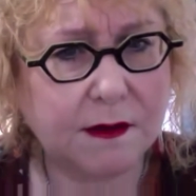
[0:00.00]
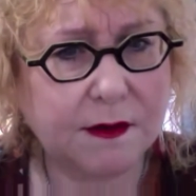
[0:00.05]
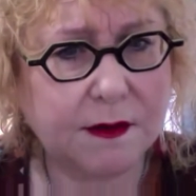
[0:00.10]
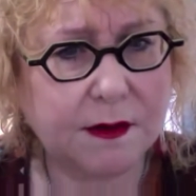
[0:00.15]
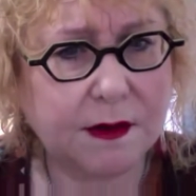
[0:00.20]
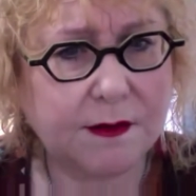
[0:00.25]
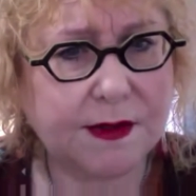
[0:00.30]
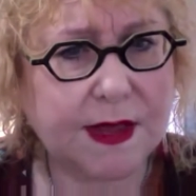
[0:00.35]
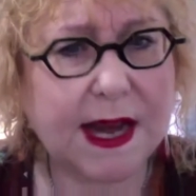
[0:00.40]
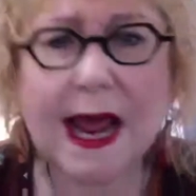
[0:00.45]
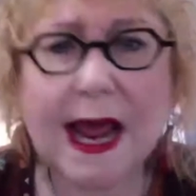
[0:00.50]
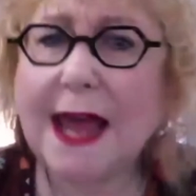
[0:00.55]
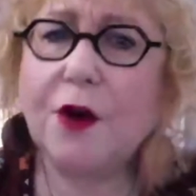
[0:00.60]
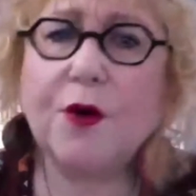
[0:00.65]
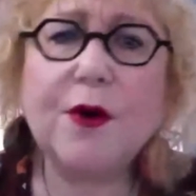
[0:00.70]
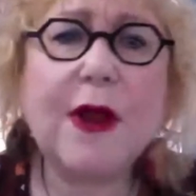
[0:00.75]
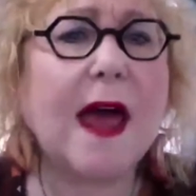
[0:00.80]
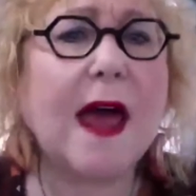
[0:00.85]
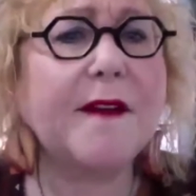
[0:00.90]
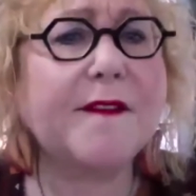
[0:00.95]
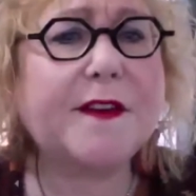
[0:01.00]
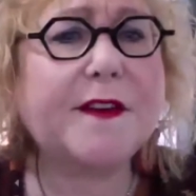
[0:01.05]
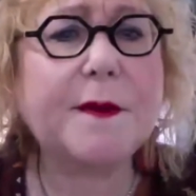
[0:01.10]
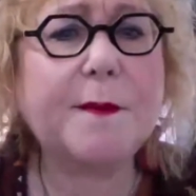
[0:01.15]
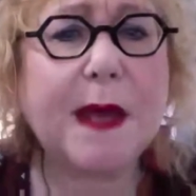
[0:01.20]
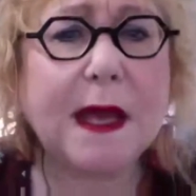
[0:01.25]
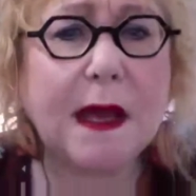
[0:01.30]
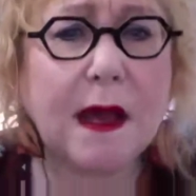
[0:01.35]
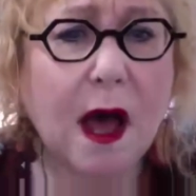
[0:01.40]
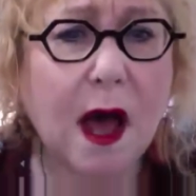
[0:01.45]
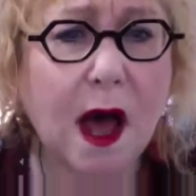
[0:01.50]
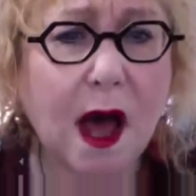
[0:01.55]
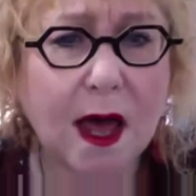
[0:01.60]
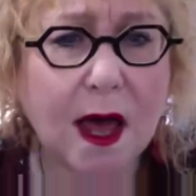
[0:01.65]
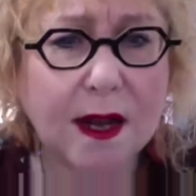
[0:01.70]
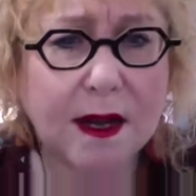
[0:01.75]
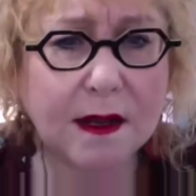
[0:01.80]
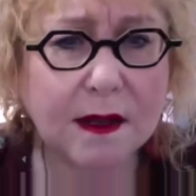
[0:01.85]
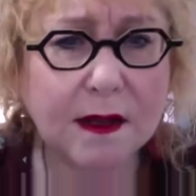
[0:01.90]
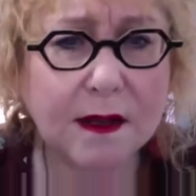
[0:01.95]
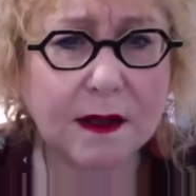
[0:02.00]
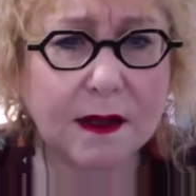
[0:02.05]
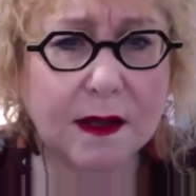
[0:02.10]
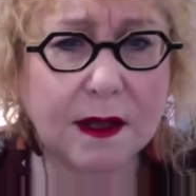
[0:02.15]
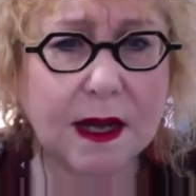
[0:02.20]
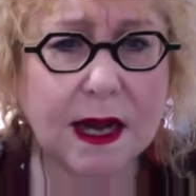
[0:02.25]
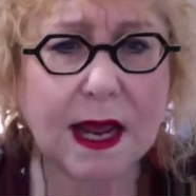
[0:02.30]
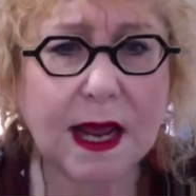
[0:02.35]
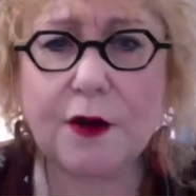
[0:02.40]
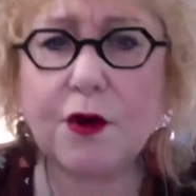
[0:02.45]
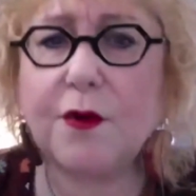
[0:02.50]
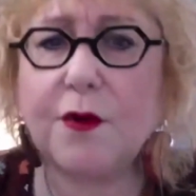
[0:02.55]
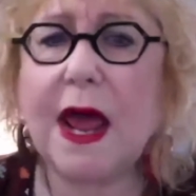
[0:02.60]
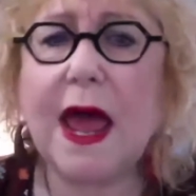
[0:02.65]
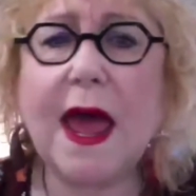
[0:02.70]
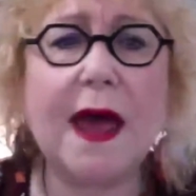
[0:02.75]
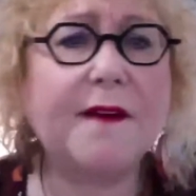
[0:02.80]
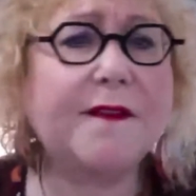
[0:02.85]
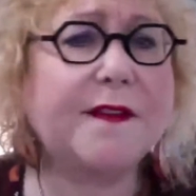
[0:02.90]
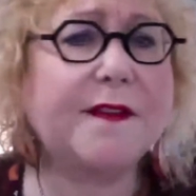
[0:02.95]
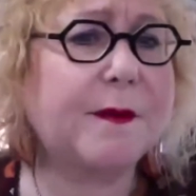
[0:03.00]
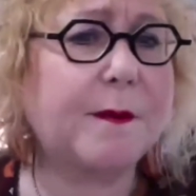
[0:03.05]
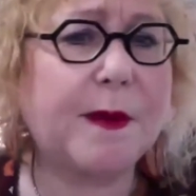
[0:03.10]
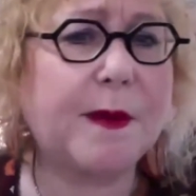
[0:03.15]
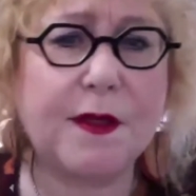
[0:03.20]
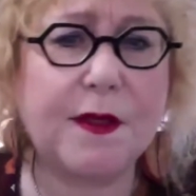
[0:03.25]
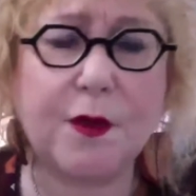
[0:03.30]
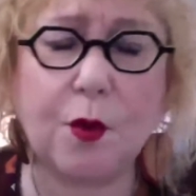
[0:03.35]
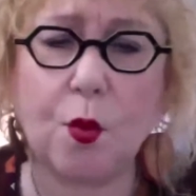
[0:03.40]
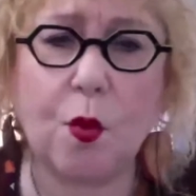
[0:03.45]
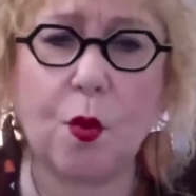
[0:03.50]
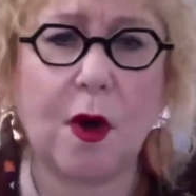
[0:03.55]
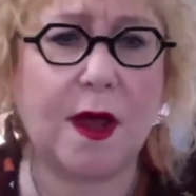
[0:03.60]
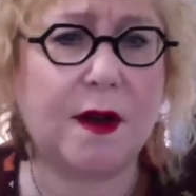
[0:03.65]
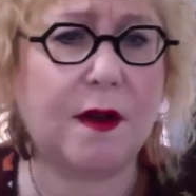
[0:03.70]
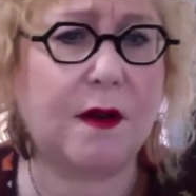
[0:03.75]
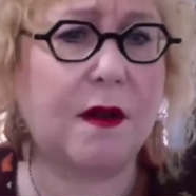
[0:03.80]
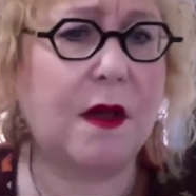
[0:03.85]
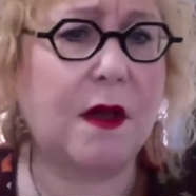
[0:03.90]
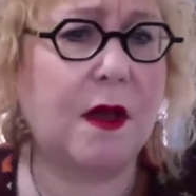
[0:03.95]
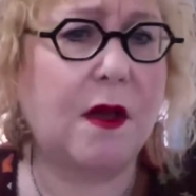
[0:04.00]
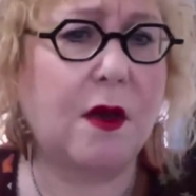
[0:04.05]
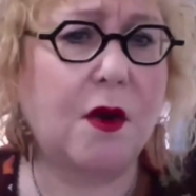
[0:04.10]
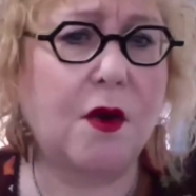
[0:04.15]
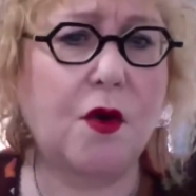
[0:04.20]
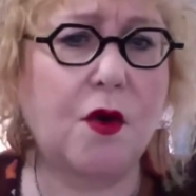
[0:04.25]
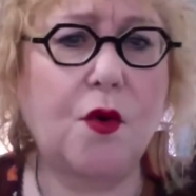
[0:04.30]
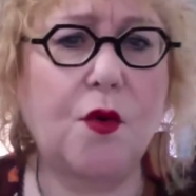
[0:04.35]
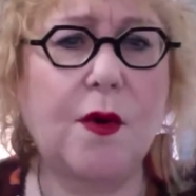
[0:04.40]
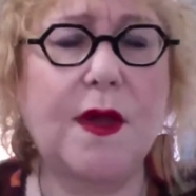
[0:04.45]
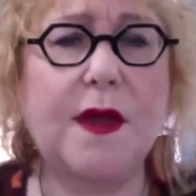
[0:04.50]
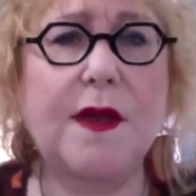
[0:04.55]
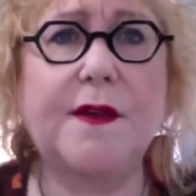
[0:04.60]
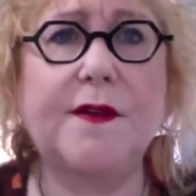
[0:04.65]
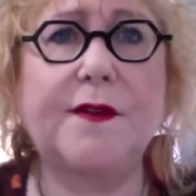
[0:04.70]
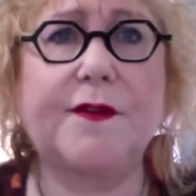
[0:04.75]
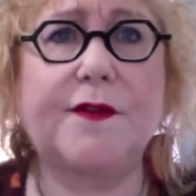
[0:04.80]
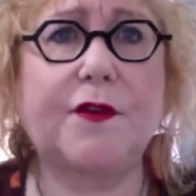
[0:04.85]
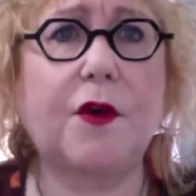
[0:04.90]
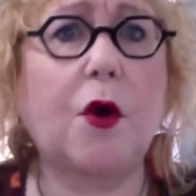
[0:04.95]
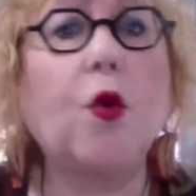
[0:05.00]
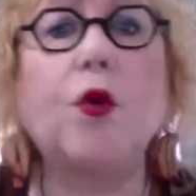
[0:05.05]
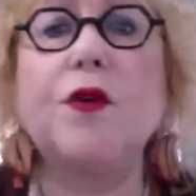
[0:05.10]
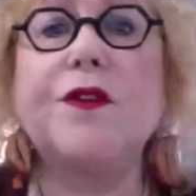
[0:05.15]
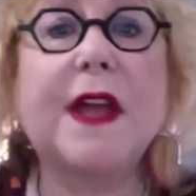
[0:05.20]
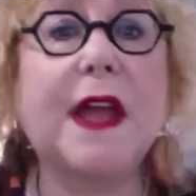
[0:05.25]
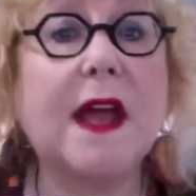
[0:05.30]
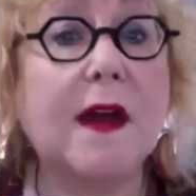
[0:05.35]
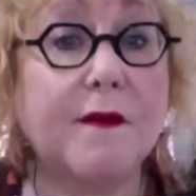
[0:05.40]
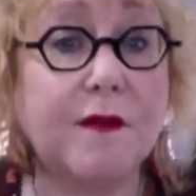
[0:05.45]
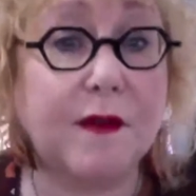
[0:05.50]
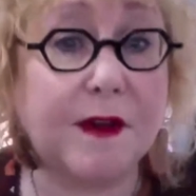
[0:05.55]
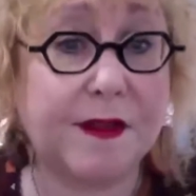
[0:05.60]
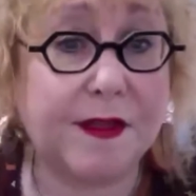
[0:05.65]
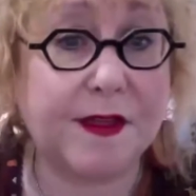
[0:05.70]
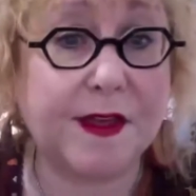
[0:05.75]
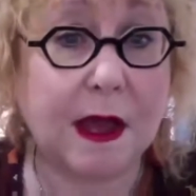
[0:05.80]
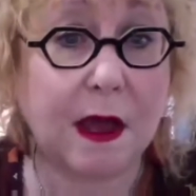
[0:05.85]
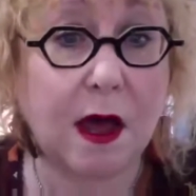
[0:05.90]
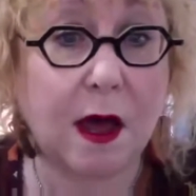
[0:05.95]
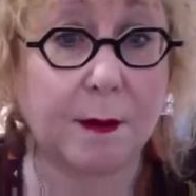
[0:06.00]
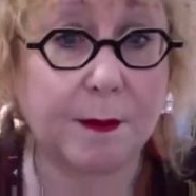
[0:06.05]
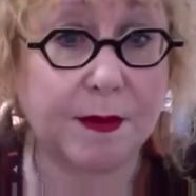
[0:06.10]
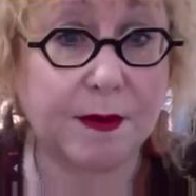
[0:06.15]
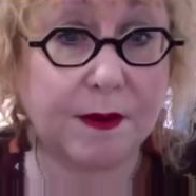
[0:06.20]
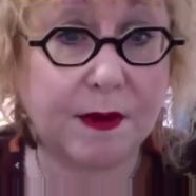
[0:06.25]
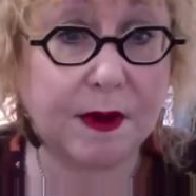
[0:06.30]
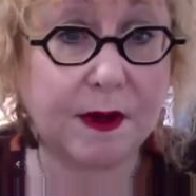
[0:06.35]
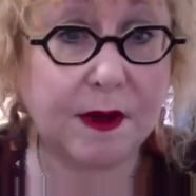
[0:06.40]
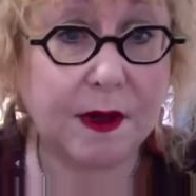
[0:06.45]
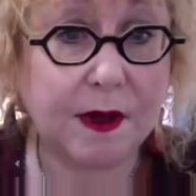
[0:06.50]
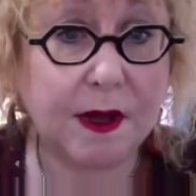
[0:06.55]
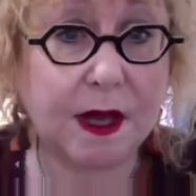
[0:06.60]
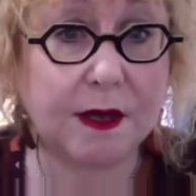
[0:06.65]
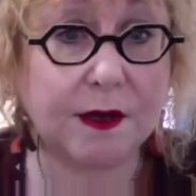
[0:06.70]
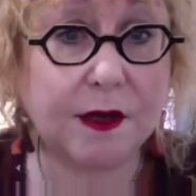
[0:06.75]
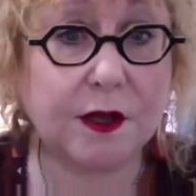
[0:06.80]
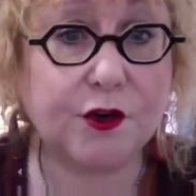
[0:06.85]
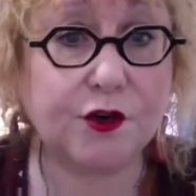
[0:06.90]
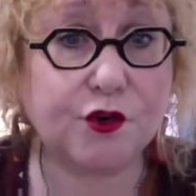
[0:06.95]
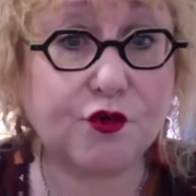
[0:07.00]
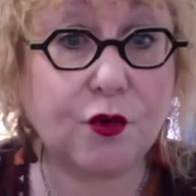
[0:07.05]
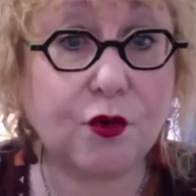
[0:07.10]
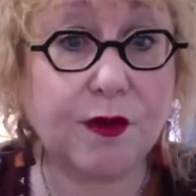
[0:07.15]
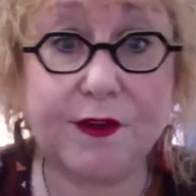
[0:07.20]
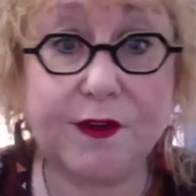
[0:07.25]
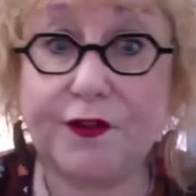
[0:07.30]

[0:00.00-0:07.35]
That I don't have to be God, and I don't have to be the one who is holding everything up and controlling.